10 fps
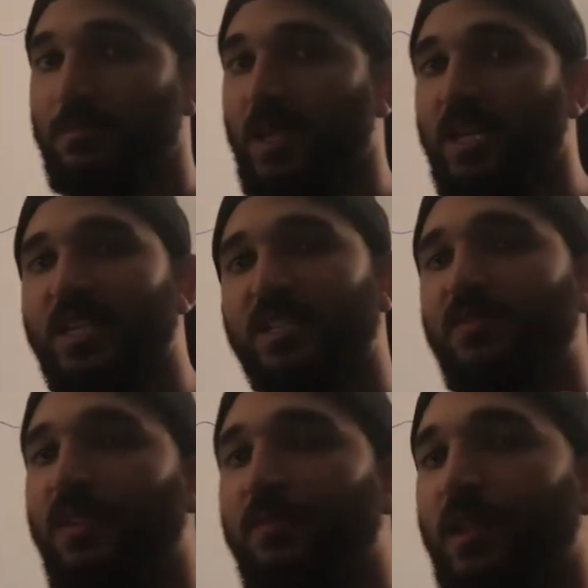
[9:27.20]
It just
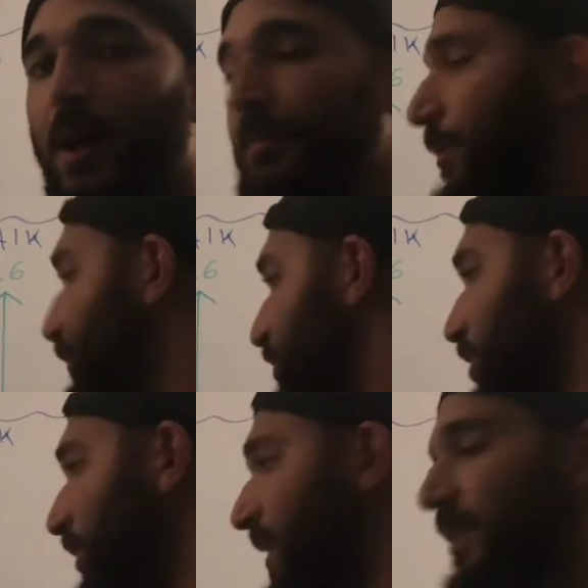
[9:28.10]
flip-flopped. So
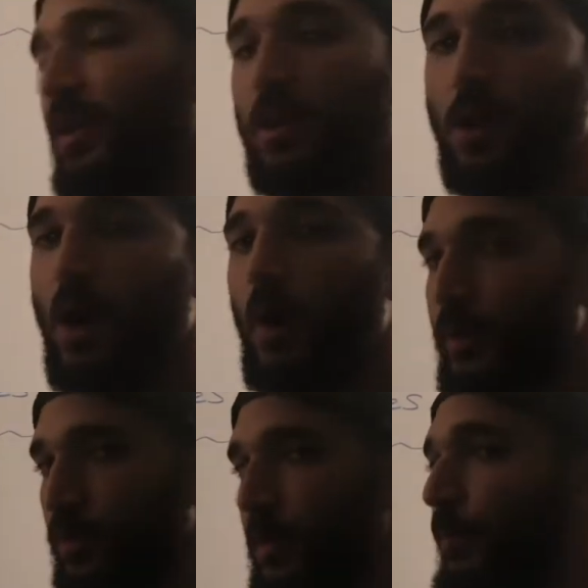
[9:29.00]
that's how you can always
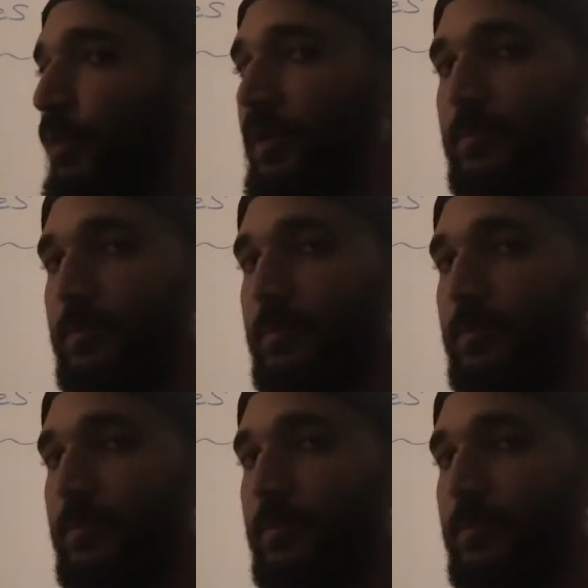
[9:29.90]
remember it.